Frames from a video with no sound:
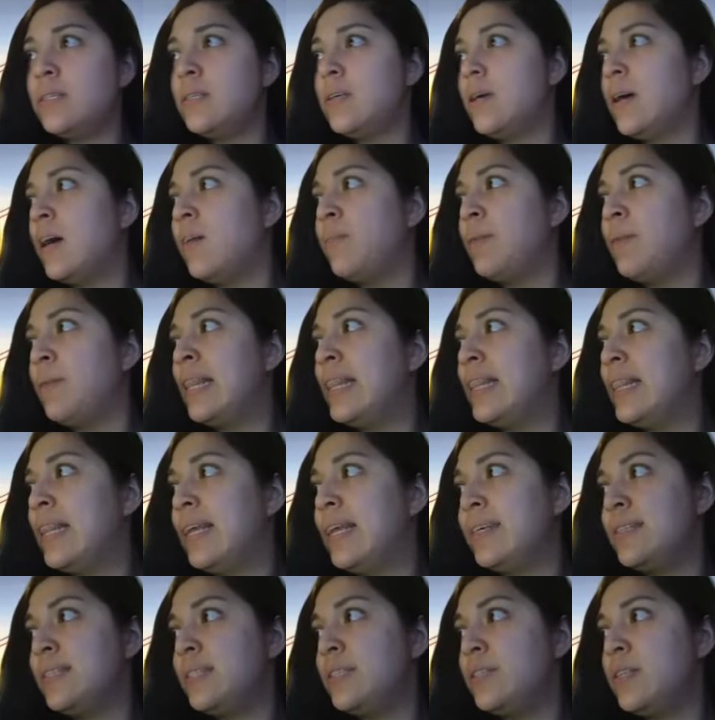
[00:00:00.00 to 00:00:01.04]
a
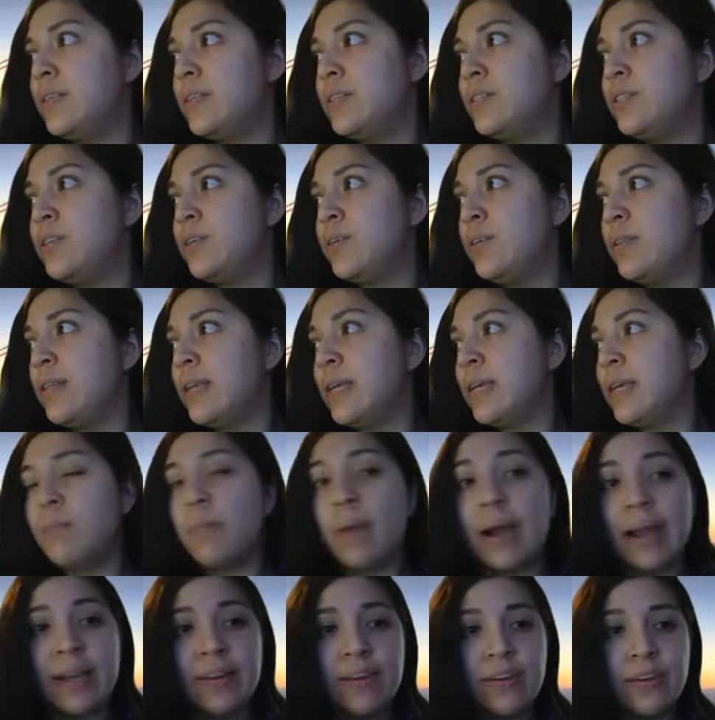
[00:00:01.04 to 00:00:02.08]
list to the
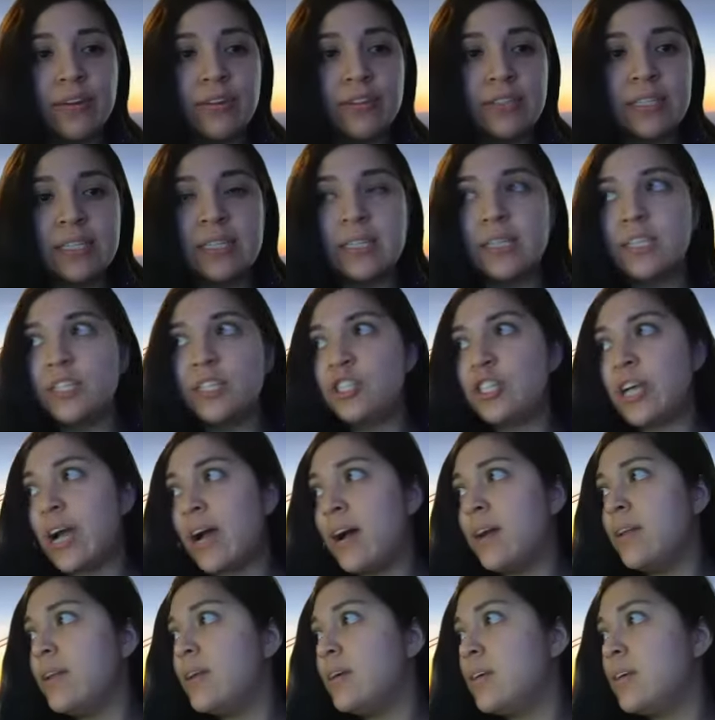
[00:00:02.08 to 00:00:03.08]
minors in the chat